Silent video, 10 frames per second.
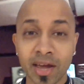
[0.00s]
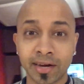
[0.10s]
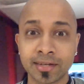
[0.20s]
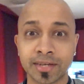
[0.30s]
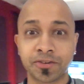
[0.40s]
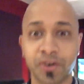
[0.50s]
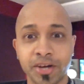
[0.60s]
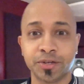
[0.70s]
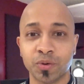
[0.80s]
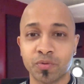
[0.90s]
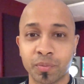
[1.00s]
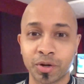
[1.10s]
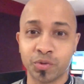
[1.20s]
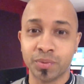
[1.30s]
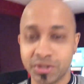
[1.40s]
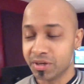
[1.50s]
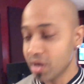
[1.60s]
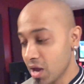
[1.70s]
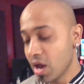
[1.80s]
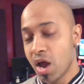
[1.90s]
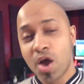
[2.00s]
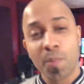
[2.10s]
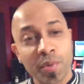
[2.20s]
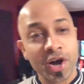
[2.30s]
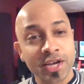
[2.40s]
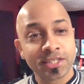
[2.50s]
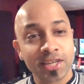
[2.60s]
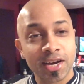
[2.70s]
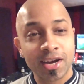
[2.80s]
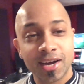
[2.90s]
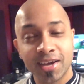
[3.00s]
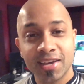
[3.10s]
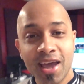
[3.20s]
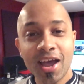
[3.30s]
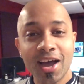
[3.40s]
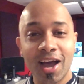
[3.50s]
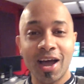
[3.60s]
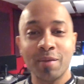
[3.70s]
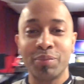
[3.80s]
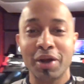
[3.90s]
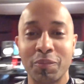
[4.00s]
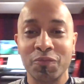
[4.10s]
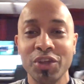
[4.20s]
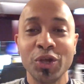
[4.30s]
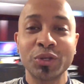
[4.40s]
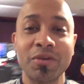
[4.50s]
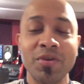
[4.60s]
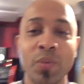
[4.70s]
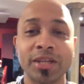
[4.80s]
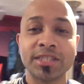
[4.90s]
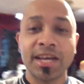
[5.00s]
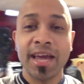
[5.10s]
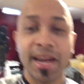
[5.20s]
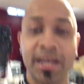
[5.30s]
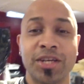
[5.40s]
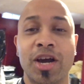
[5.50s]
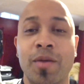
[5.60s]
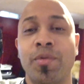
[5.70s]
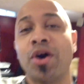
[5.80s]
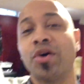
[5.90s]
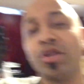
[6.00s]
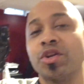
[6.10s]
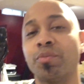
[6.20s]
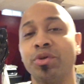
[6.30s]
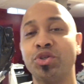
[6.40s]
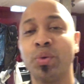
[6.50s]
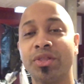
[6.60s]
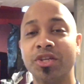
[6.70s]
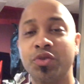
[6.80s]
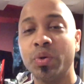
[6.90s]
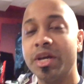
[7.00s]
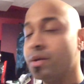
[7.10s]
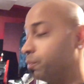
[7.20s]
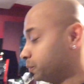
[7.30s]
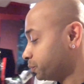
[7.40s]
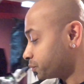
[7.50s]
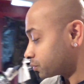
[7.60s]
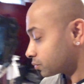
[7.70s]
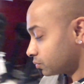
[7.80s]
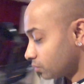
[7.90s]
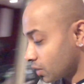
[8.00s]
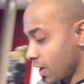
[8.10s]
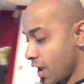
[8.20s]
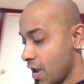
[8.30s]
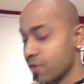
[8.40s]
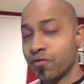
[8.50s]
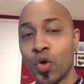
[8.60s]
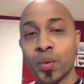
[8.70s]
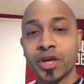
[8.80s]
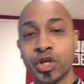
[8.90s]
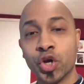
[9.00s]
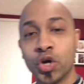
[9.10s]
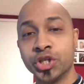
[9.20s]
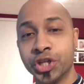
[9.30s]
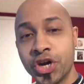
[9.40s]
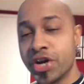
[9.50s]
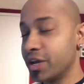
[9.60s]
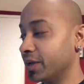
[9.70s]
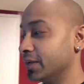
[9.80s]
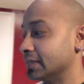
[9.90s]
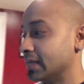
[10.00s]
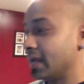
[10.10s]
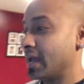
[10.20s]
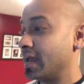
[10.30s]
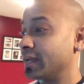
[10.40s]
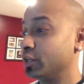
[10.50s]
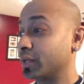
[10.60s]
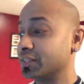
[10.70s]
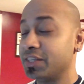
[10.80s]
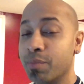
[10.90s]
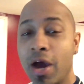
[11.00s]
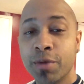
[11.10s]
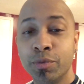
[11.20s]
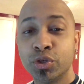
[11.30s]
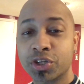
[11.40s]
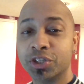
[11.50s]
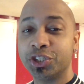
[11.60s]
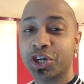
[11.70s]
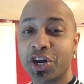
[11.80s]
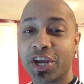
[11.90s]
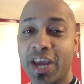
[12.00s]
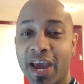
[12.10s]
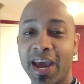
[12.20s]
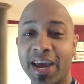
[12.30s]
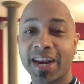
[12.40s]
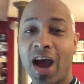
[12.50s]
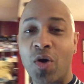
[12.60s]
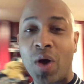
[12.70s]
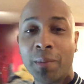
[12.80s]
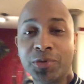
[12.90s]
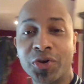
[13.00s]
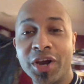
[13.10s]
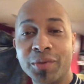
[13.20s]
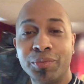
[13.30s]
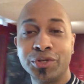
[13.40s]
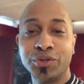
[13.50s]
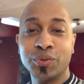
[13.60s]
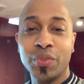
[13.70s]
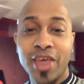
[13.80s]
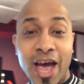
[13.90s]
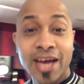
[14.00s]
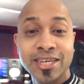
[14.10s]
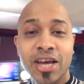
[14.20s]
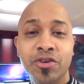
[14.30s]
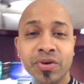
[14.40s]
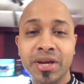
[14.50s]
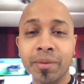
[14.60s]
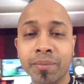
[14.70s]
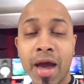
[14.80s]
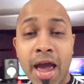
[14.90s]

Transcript: At least I try to if I'm not too busy. But uh, yeah, I put up videos every Wednesday and I talk about, you know, pursuing the dream and following your journey and you can see my musical journey and how I'm trying to pursue that dream.